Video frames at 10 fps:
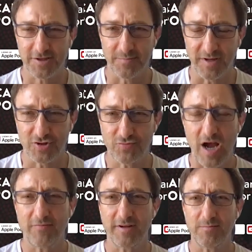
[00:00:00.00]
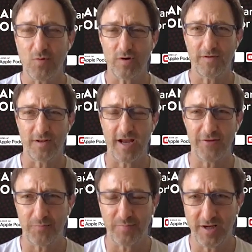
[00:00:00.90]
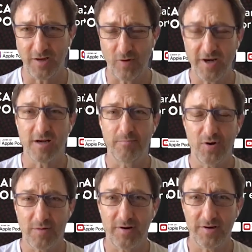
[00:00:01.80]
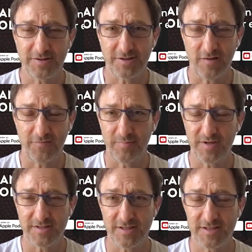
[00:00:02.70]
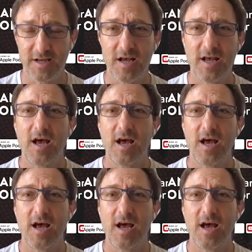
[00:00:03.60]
This could be traveling more, philanthropy, writing a book about yourself, your business,